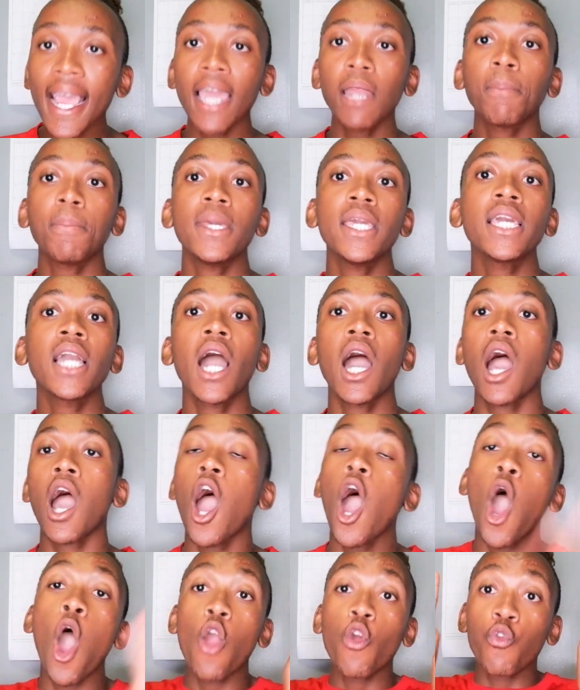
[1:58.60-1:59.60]
and being a
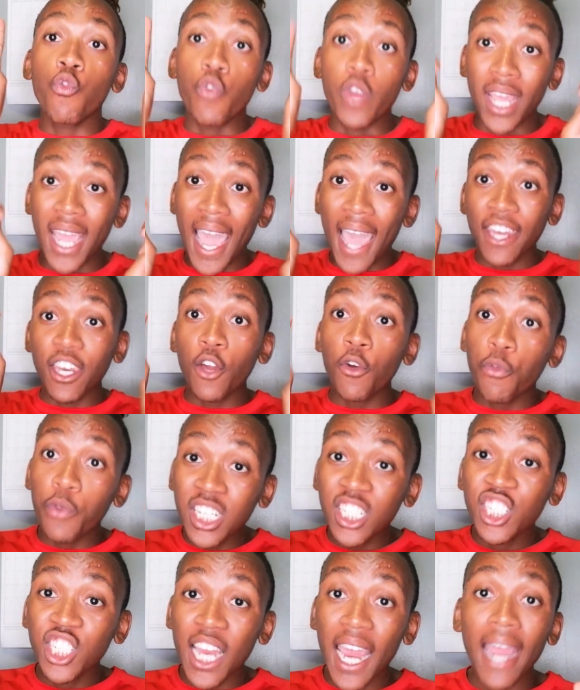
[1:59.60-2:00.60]
Rihanna
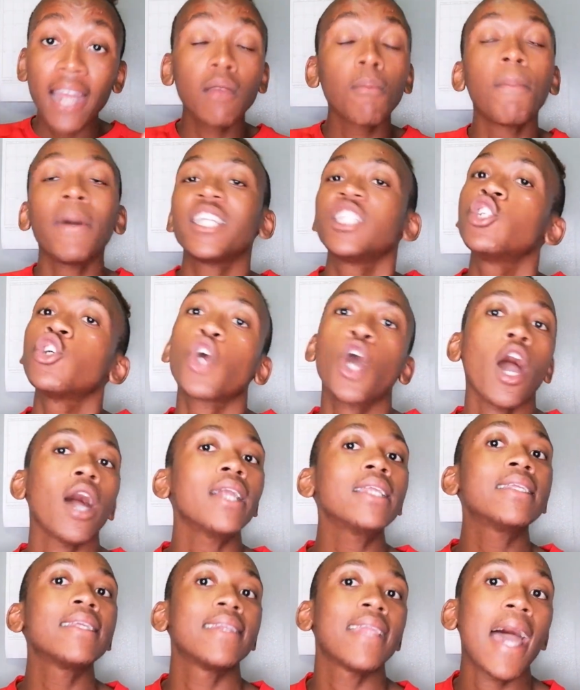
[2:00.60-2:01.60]
reject, but you
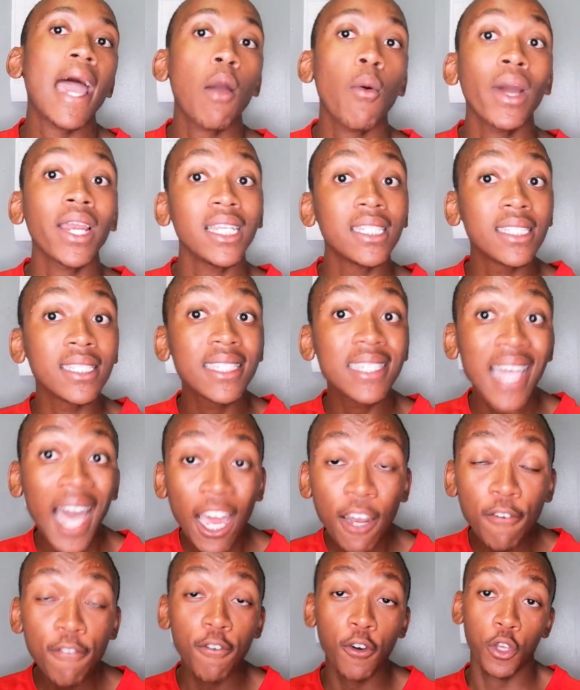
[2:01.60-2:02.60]
can't deny what it's
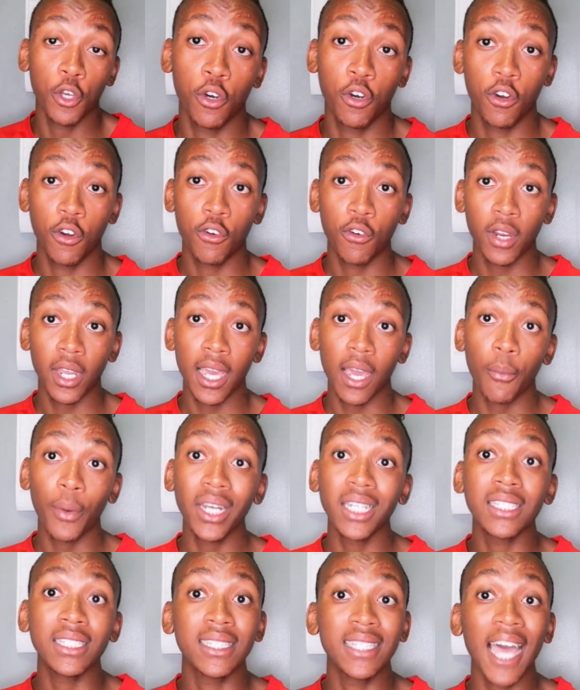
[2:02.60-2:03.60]
done for career and what
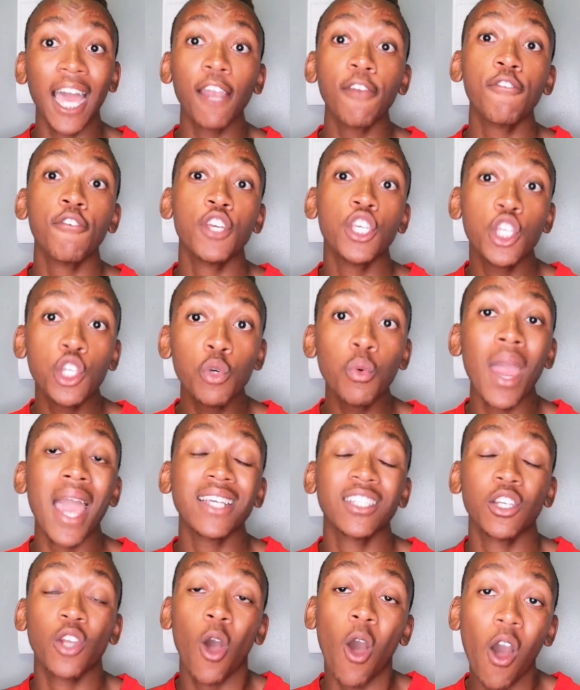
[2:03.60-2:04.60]
it's done for you as
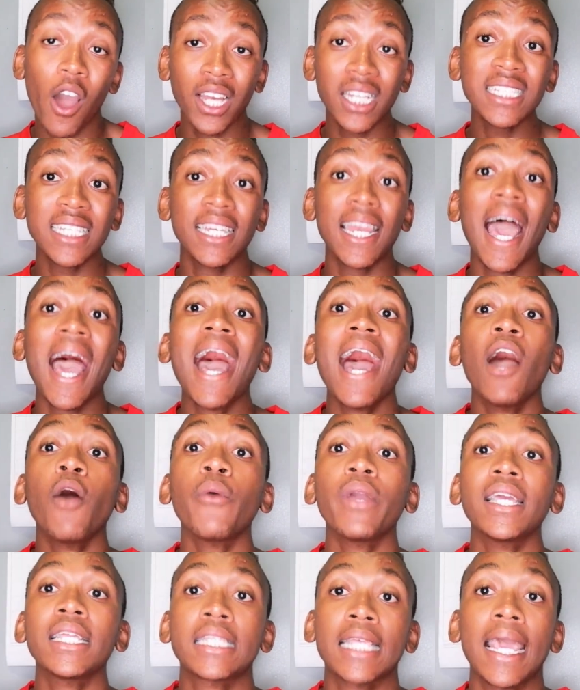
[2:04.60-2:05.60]
an artist and
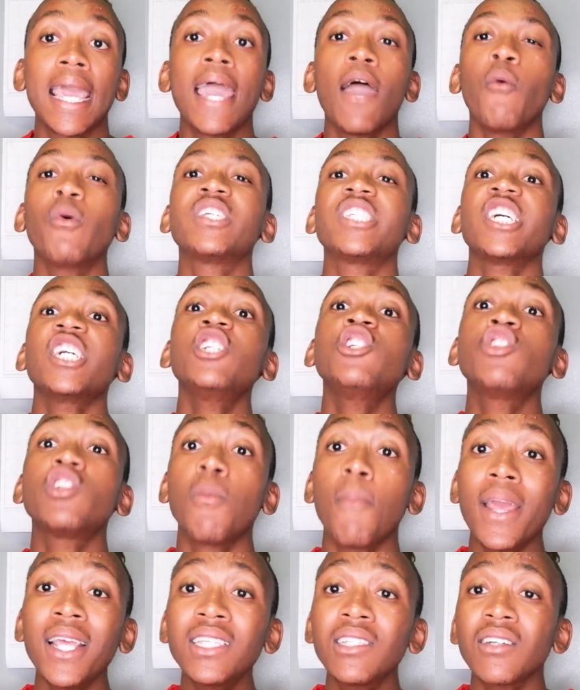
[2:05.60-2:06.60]
how it was
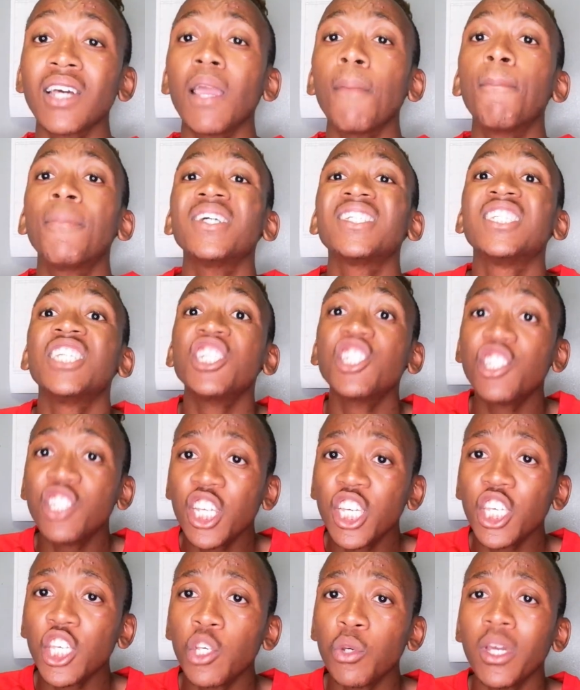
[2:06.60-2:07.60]
instrumental in
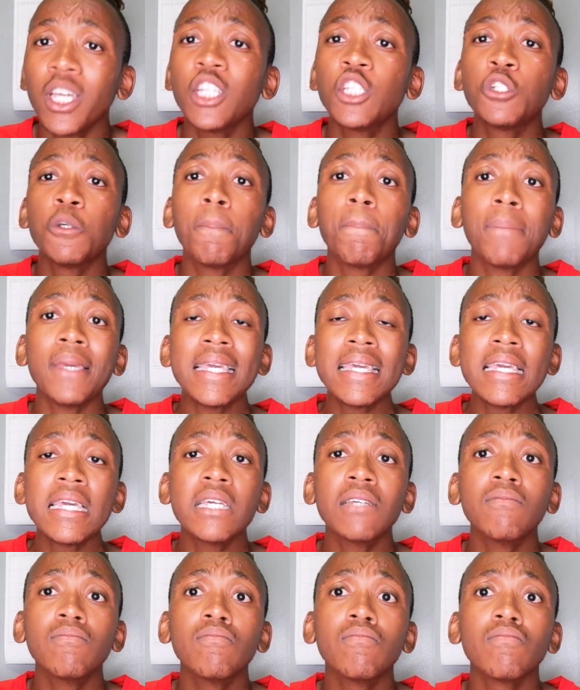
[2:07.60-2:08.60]
positioning you into
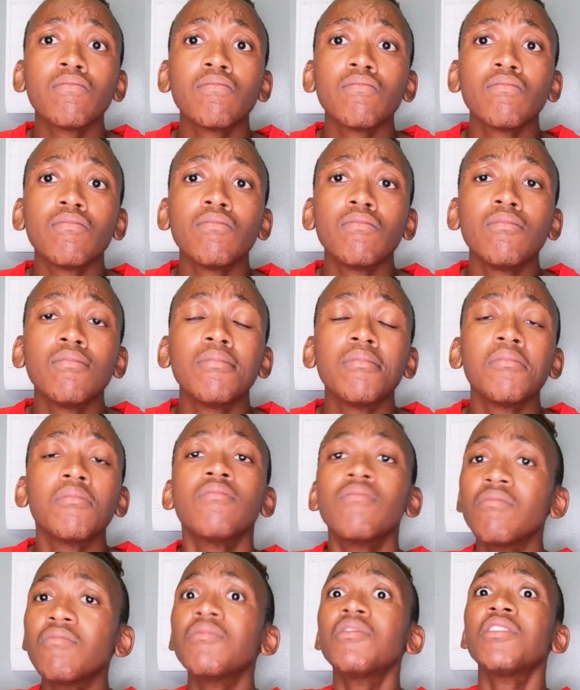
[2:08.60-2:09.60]
being
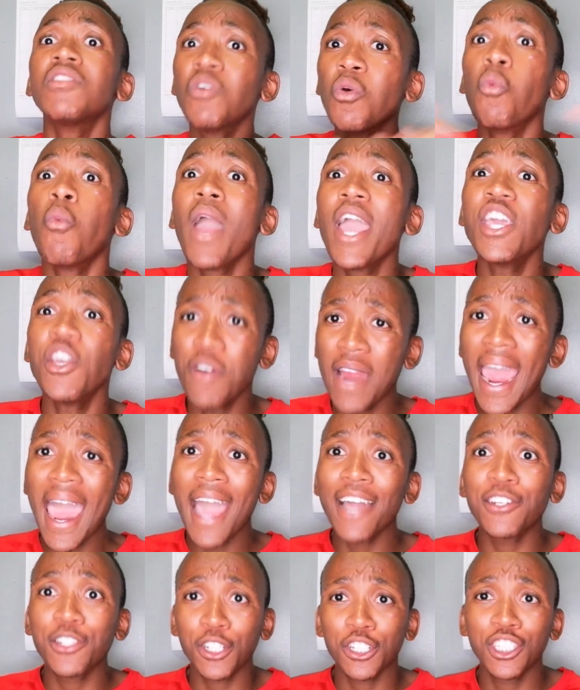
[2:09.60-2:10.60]
where you're
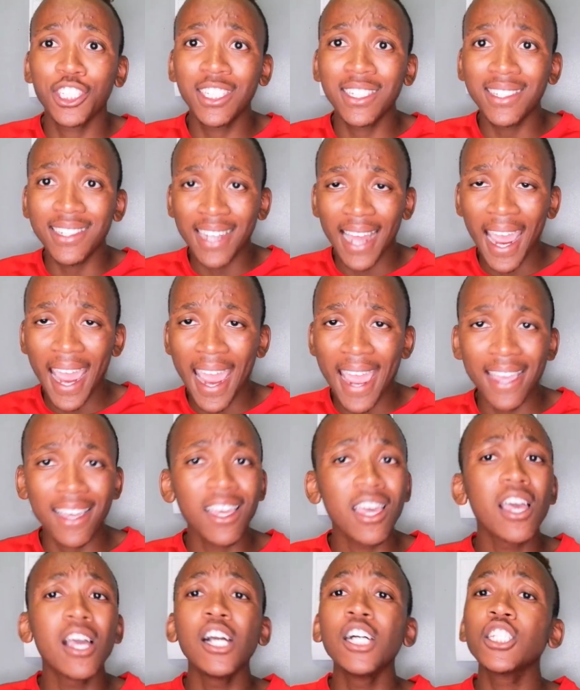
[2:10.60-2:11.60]
at today.
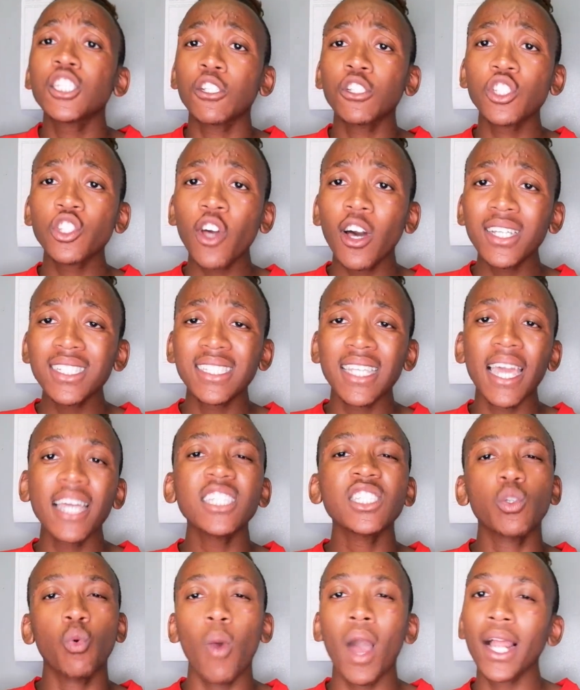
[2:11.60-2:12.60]
So Stars
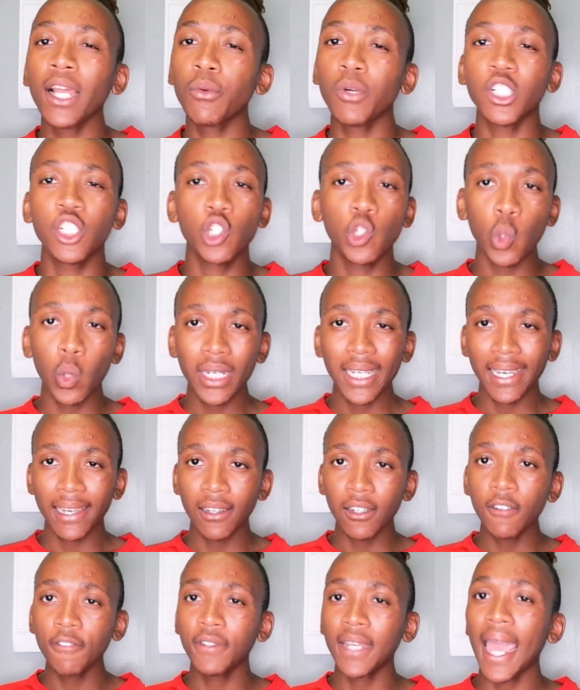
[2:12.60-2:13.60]
Dance, while it was
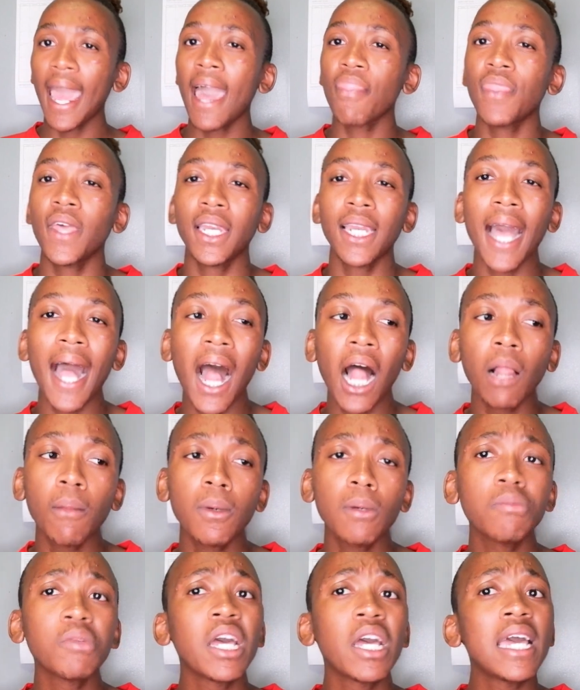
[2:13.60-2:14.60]
short-lived, and that
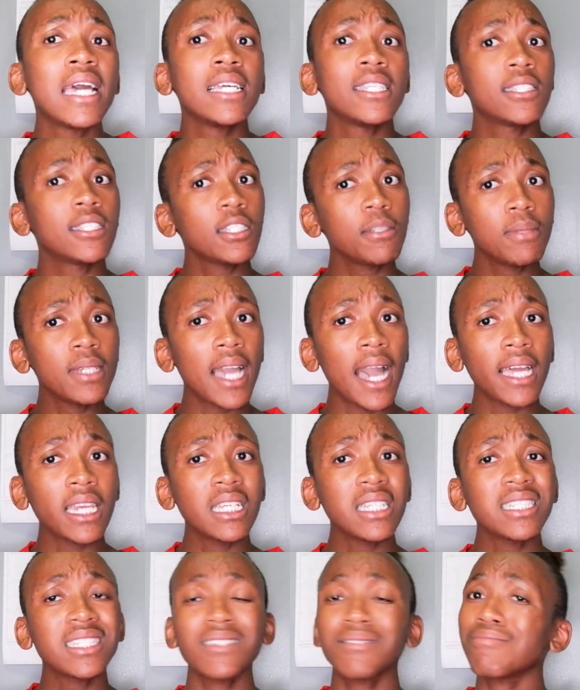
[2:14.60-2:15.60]
album, to be
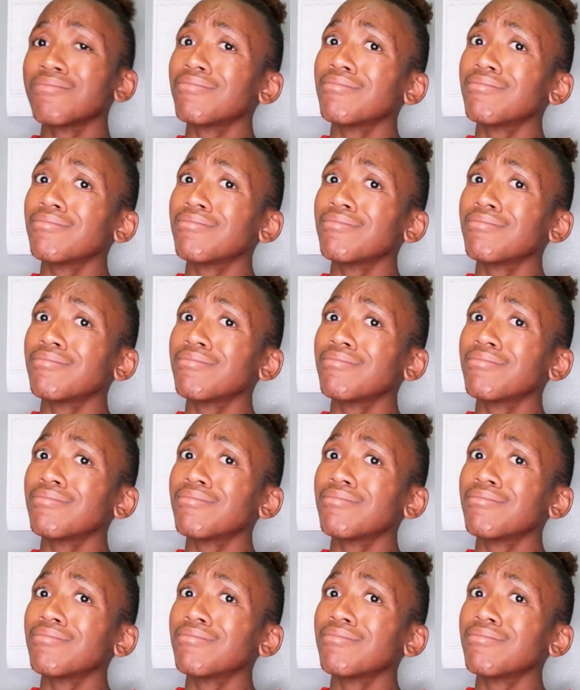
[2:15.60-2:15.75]
honest,